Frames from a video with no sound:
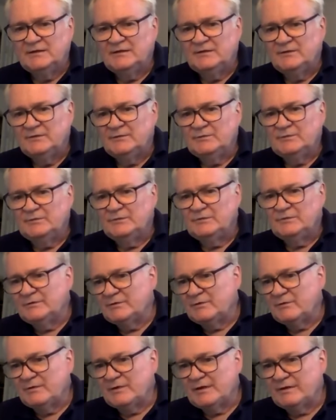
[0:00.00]
You
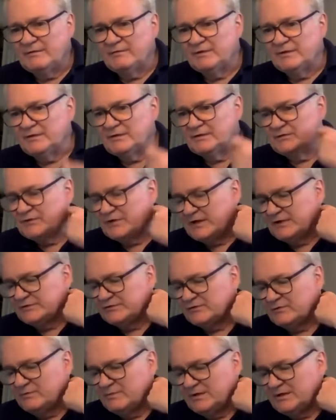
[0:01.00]
don't have a
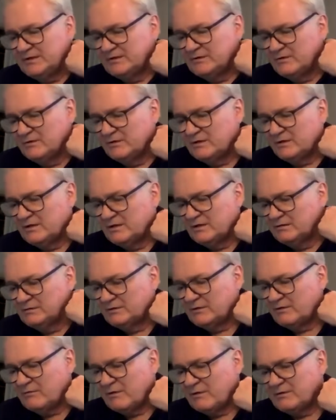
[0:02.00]
chance to
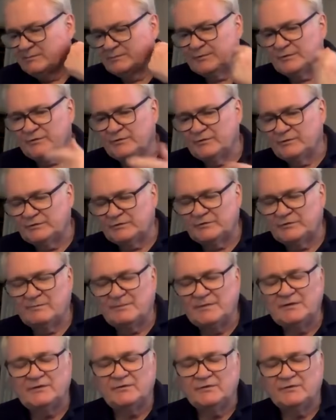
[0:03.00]
go out and produce to
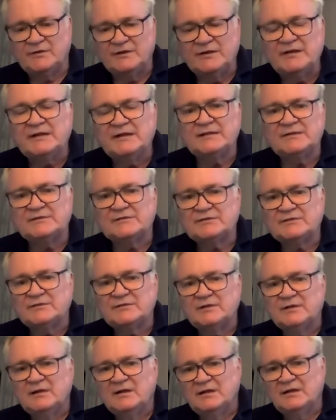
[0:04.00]
meet your needs
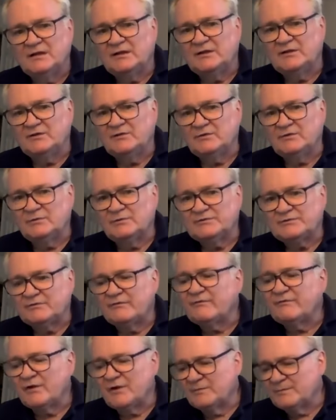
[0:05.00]
like you do as a
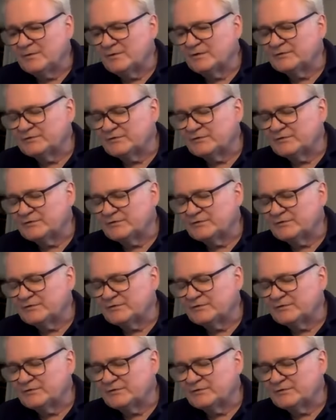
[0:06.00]
farmer.